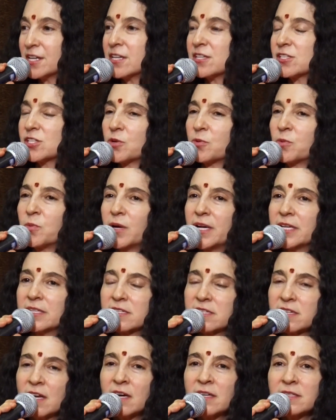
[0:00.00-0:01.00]
So
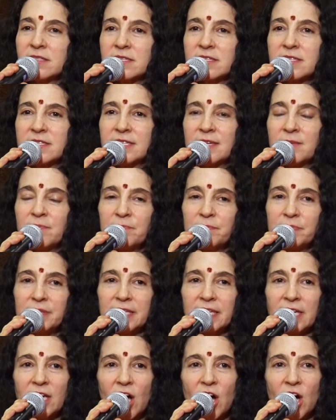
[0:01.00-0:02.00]
it's not
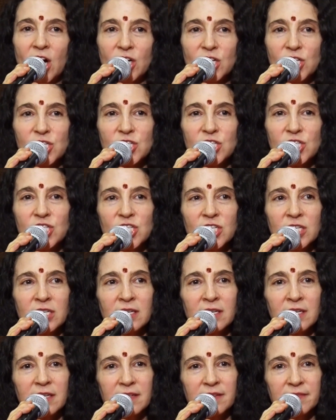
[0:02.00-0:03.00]
simply oxygen,